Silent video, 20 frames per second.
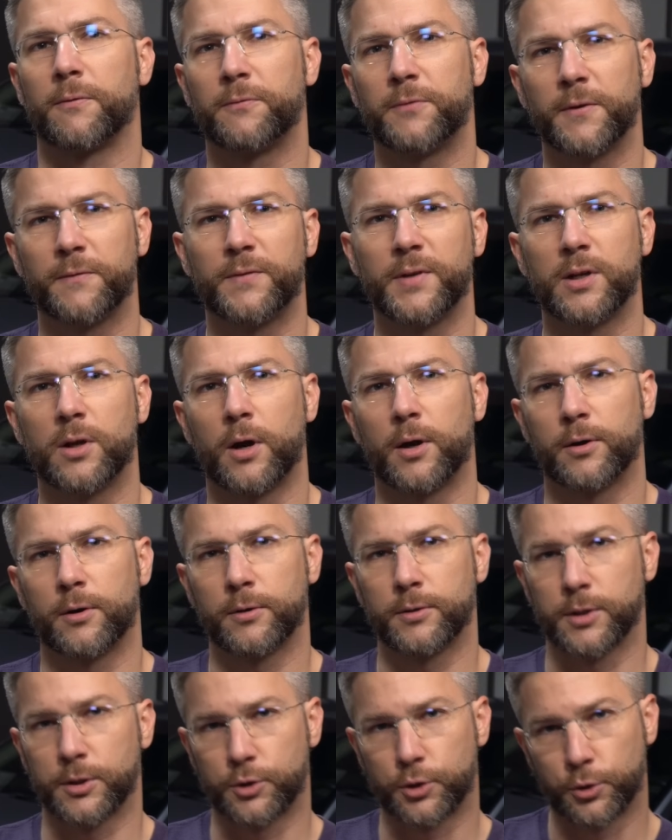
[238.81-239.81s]

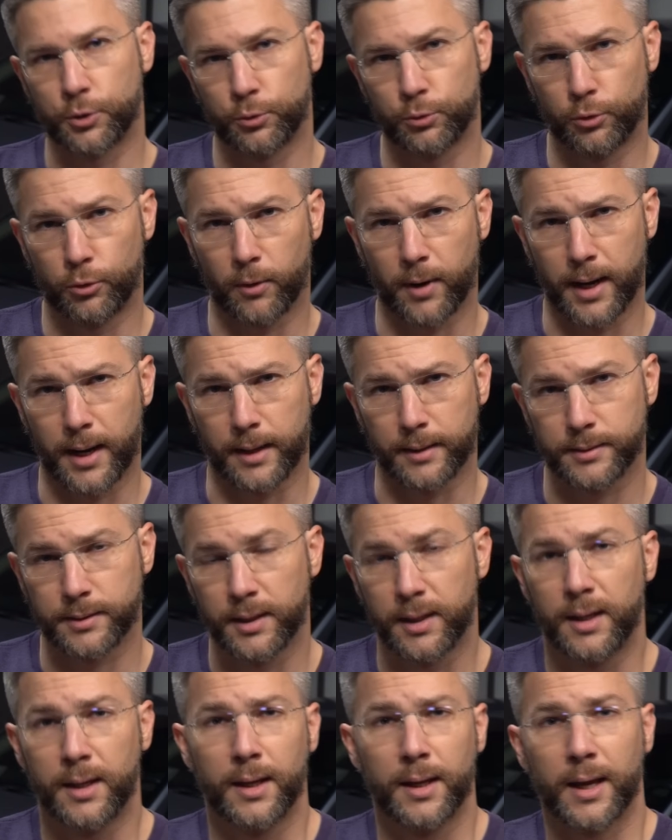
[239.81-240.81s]
$1,500 to $2,000.
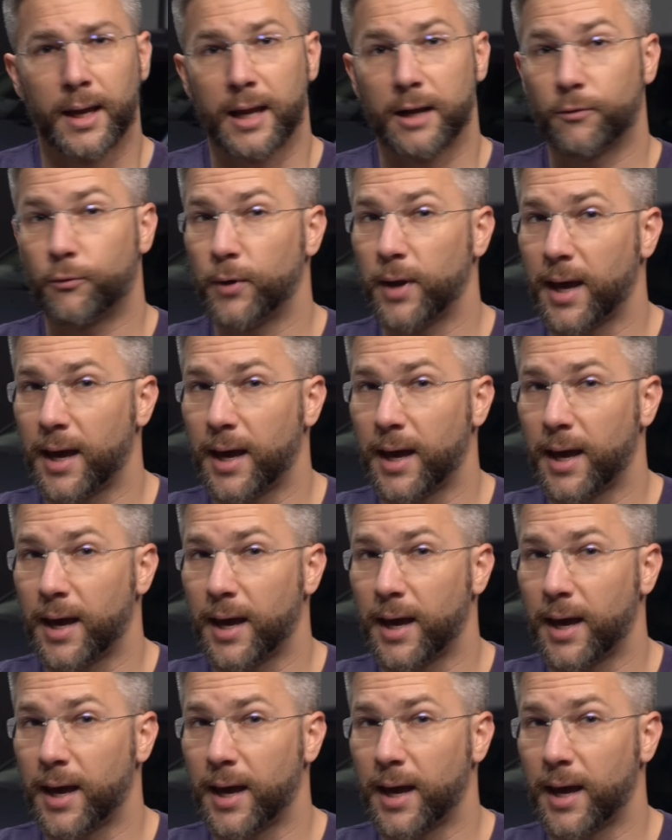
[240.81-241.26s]
And if we